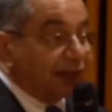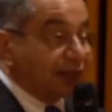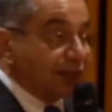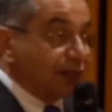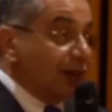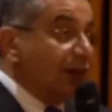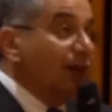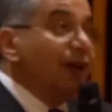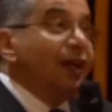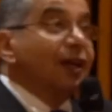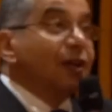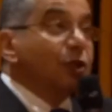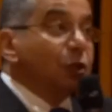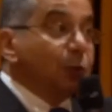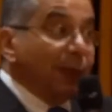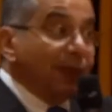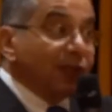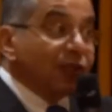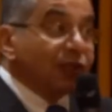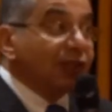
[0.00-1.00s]
cancer,
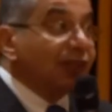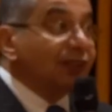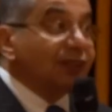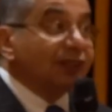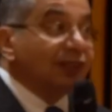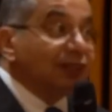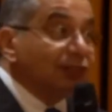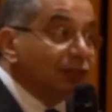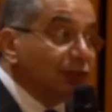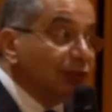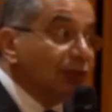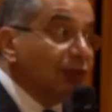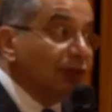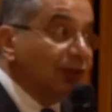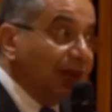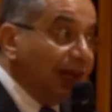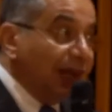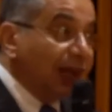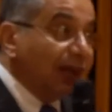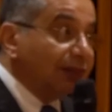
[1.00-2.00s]
especially that you
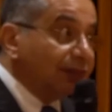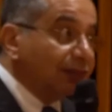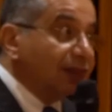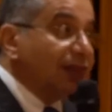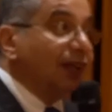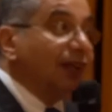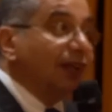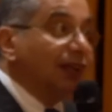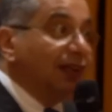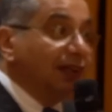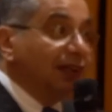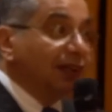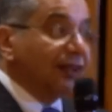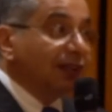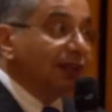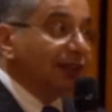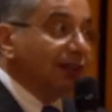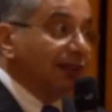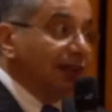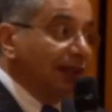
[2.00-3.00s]
don't have the
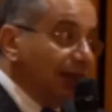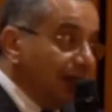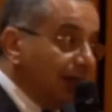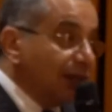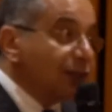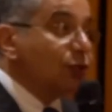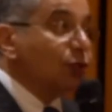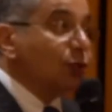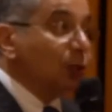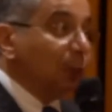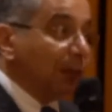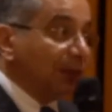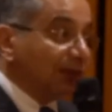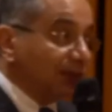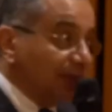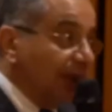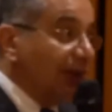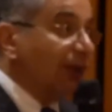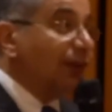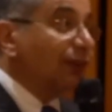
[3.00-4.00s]

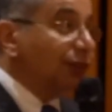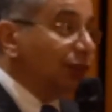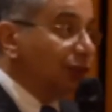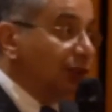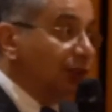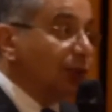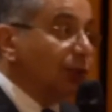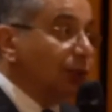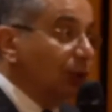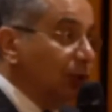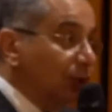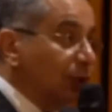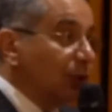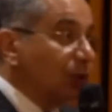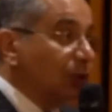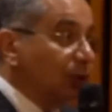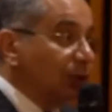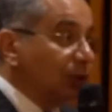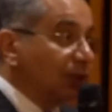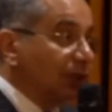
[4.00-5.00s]
histopathology
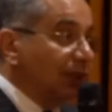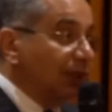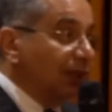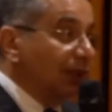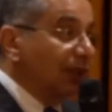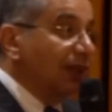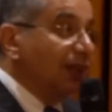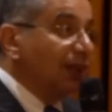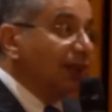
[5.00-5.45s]
or the